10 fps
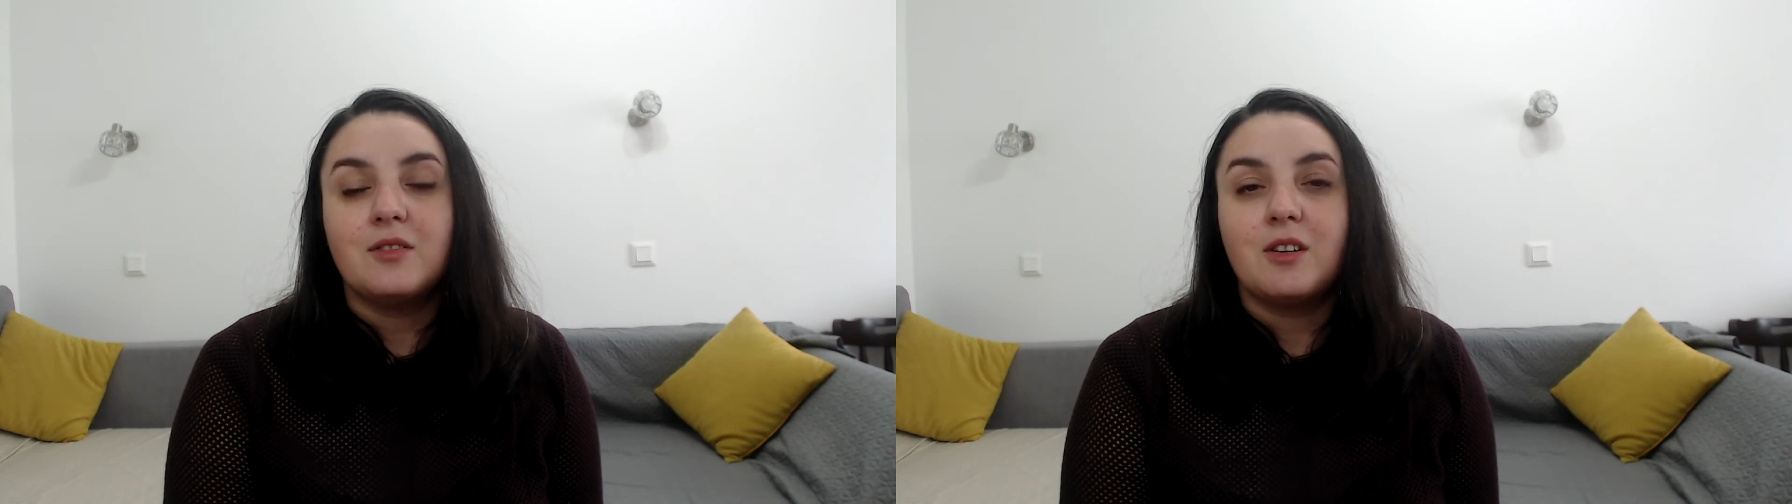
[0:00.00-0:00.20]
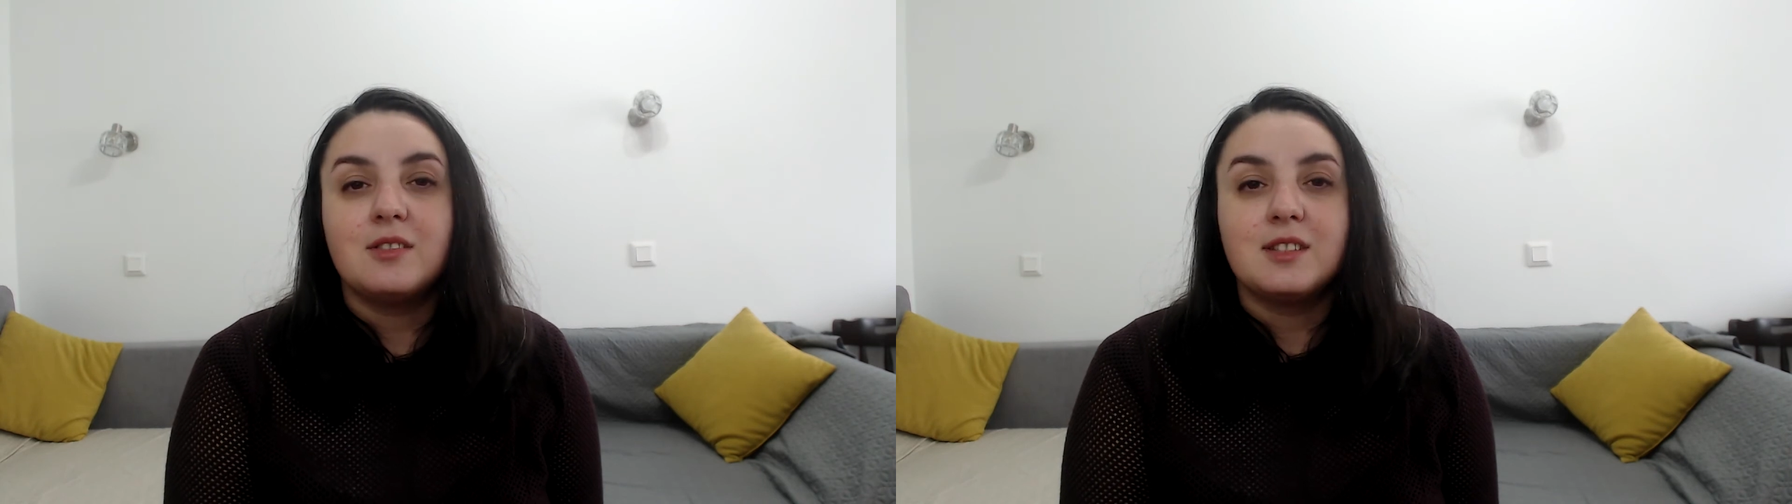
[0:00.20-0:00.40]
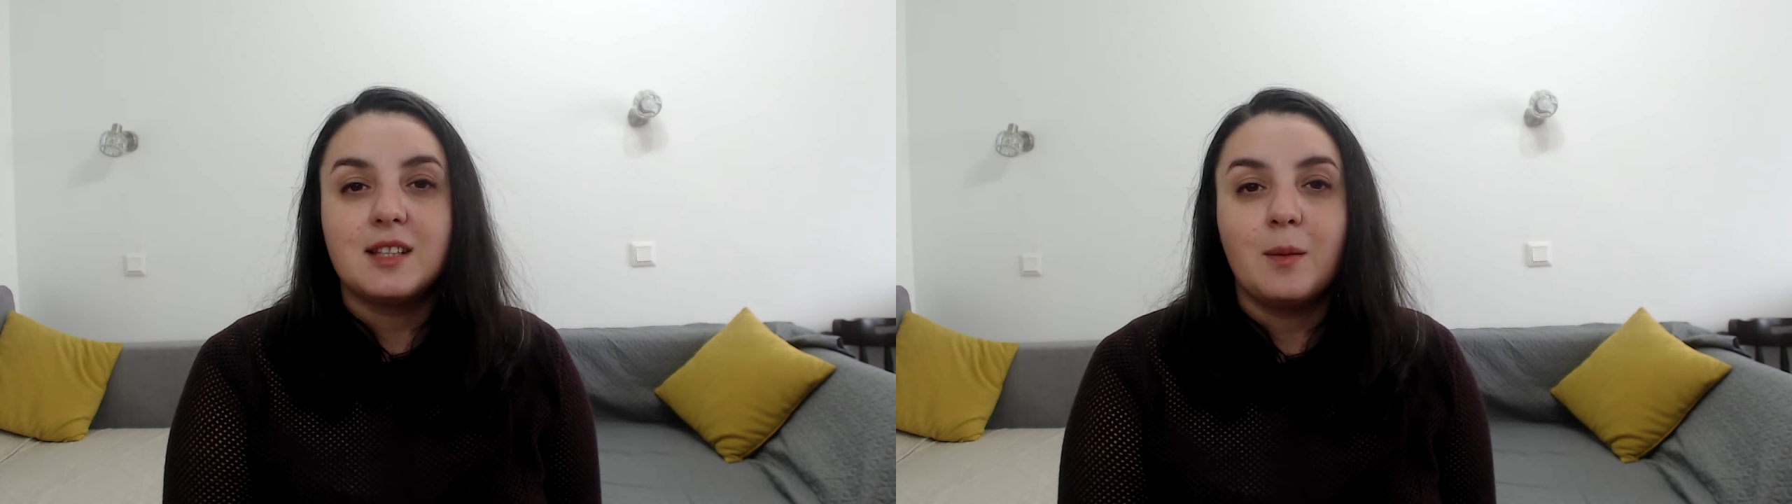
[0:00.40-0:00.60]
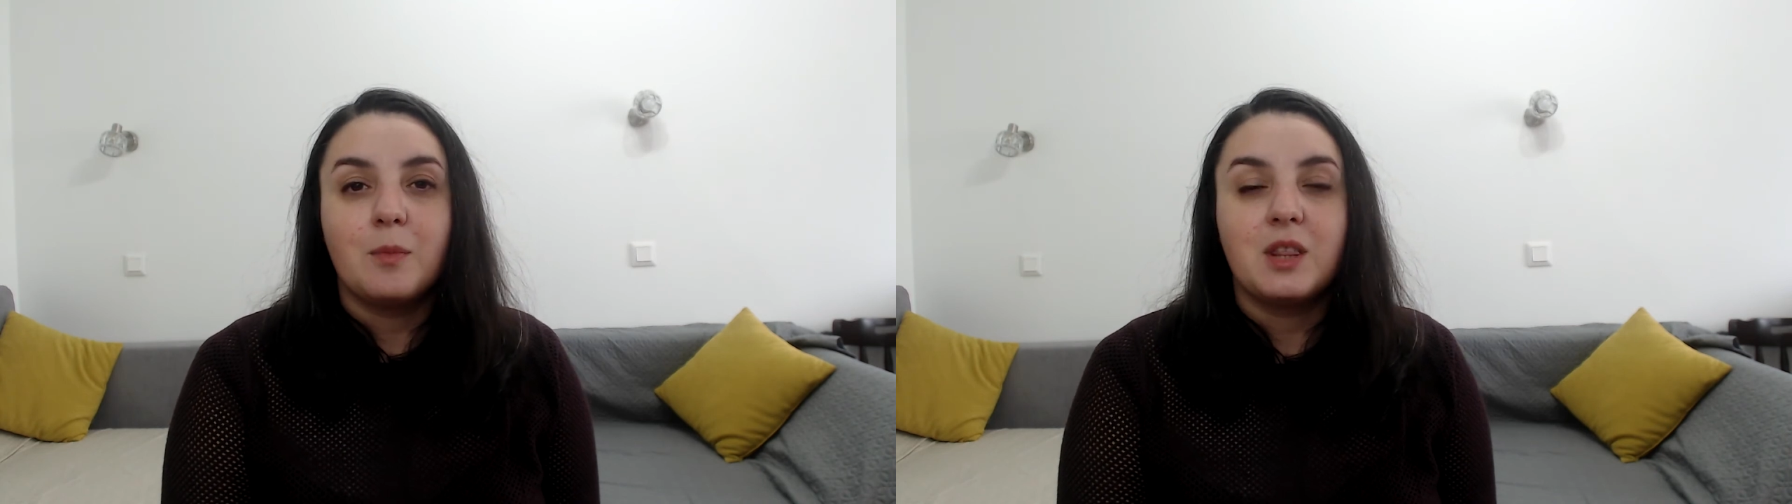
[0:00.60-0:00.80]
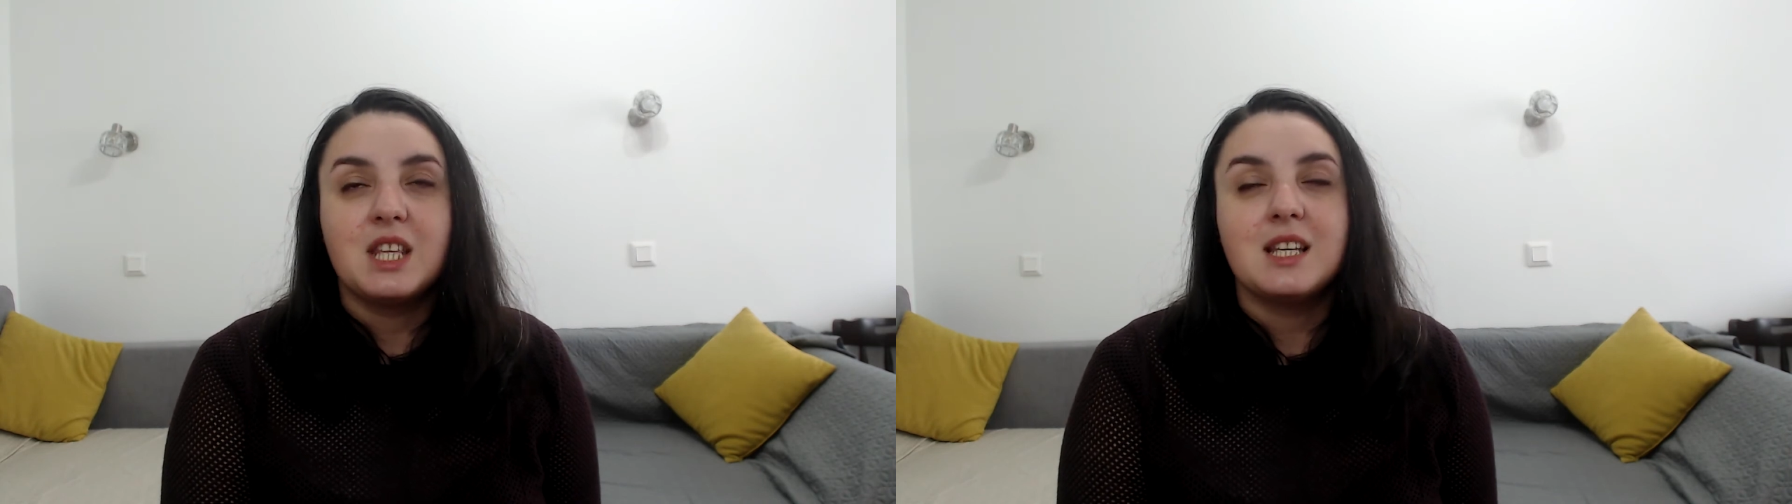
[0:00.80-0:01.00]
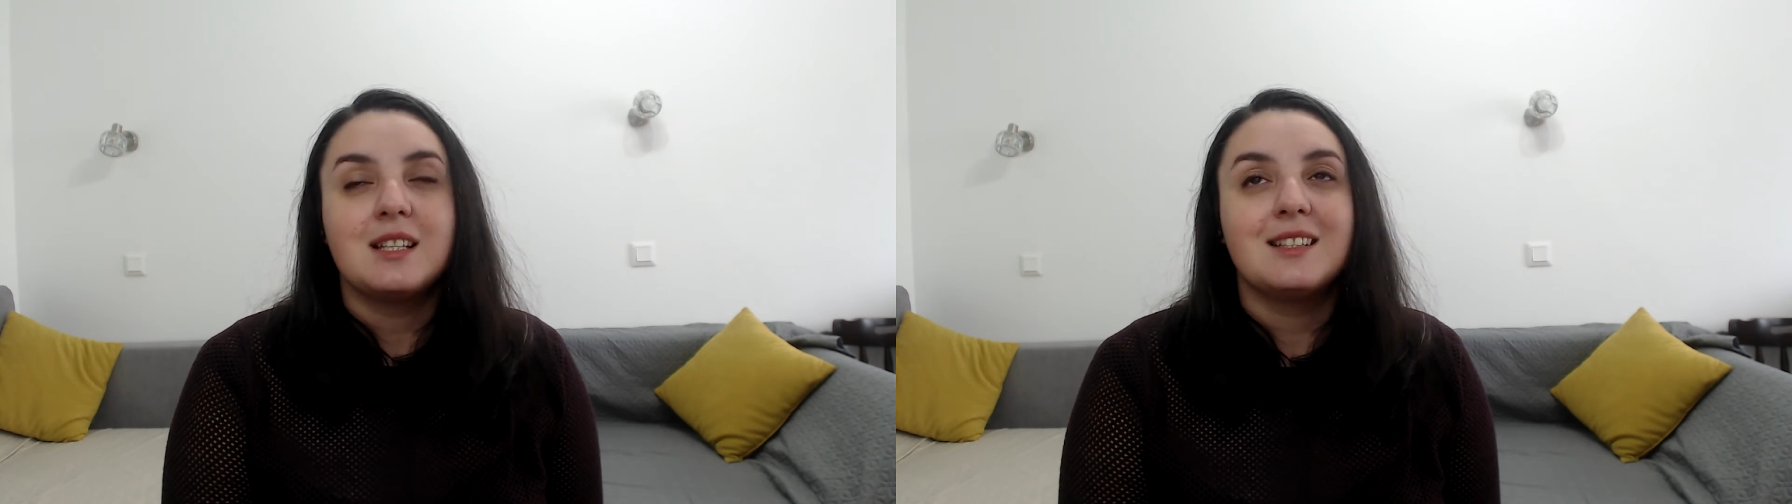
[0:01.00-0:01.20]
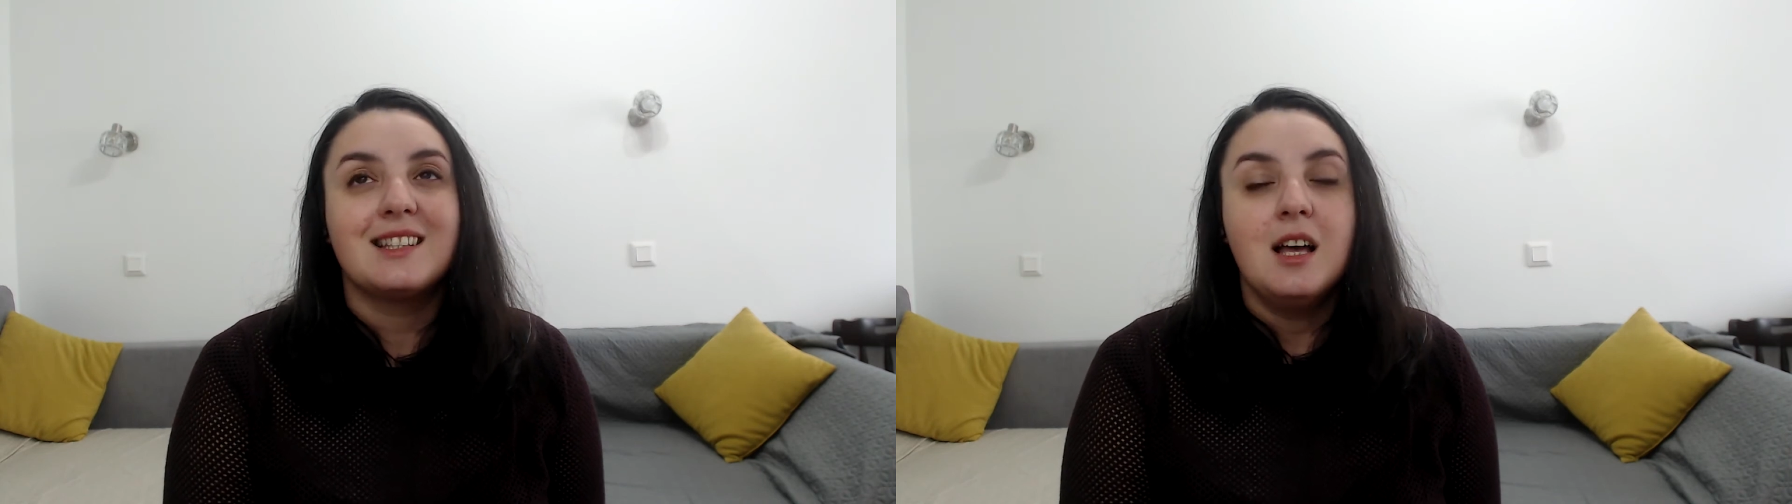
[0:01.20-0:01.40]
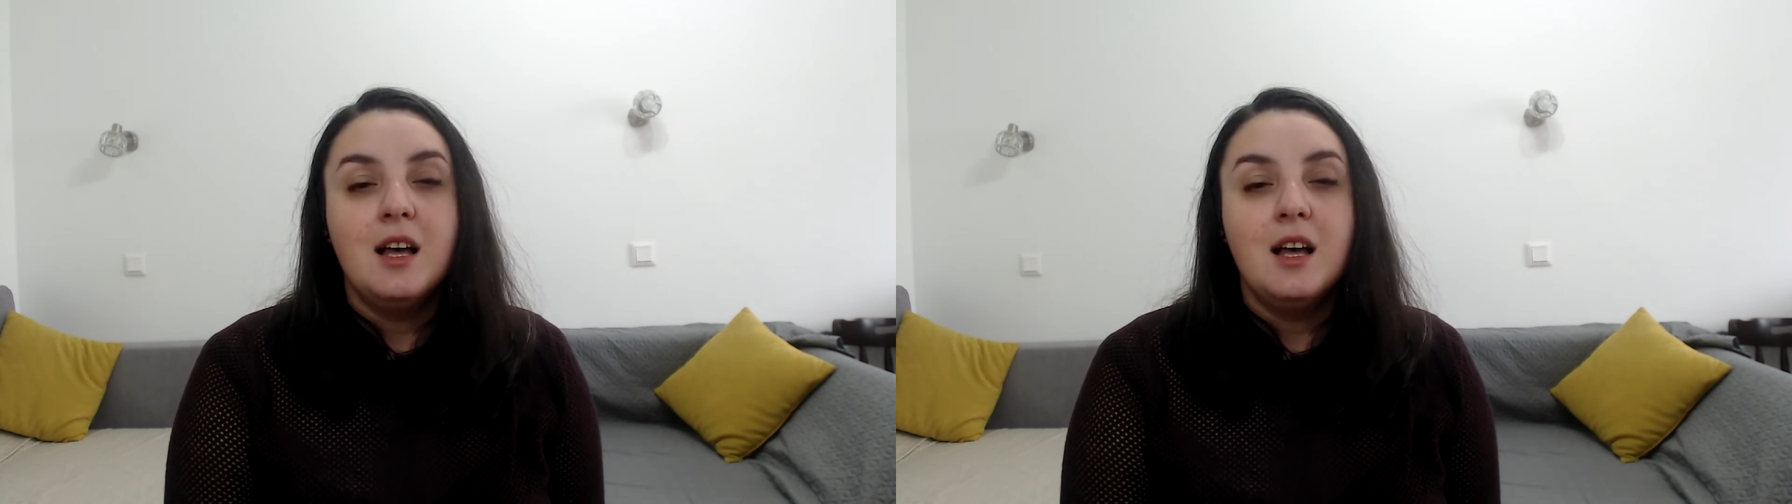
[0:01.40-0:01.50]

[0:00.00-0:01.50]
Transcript: on some things,